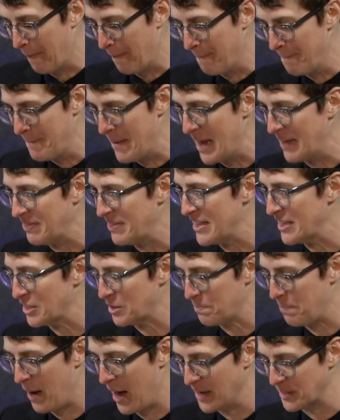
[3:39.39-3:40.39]
made
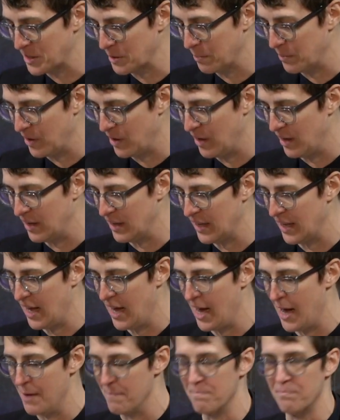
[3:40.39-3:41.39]
this possible,
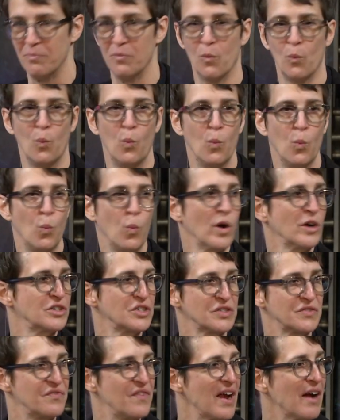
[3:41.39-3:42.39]
we're
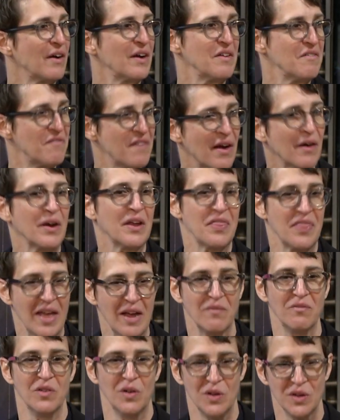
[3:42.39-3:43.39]
just very, very
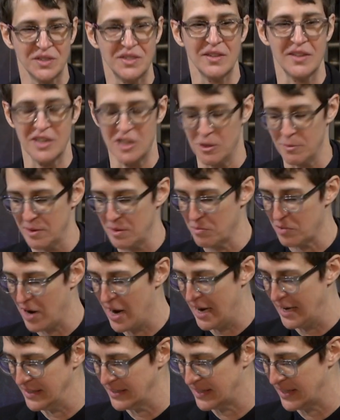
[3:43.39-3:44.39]
thankful to the Hillman
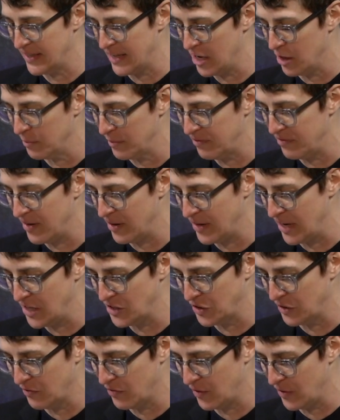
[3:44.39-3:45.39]
Prize and the Hillman
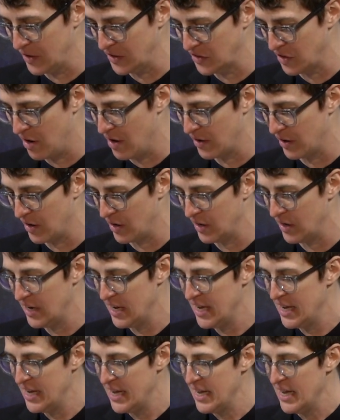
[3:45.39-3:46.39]
Foundation for this honor.
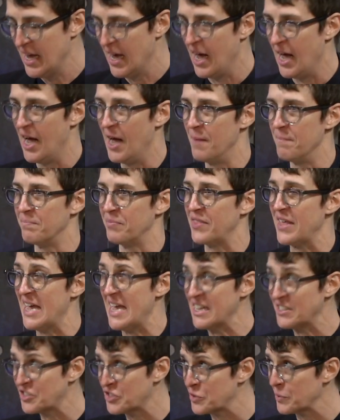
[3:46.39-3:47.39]
The
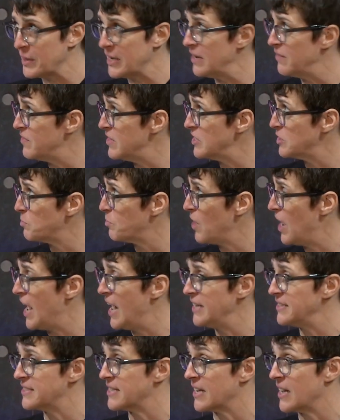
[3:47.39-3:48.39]
history of this
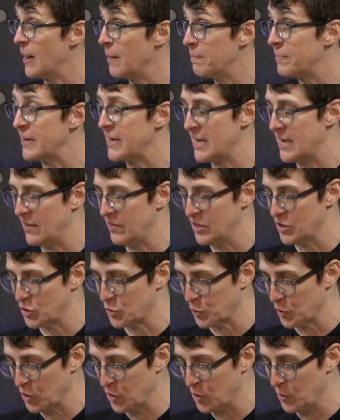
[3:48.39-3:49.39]
prize, the company in
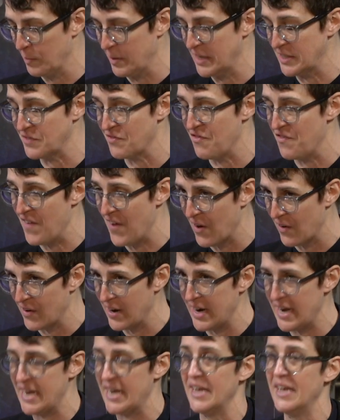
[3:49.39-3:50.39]
this room, is
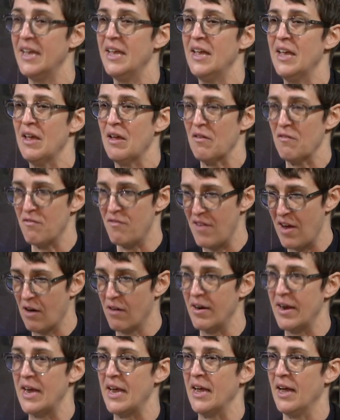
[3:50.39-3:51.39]
very,
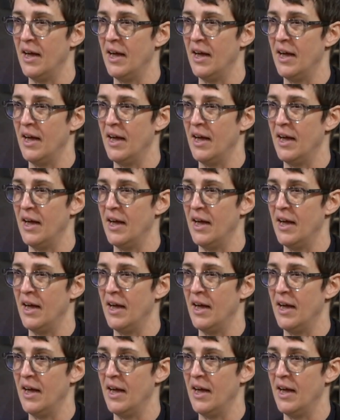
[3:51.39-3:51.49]
very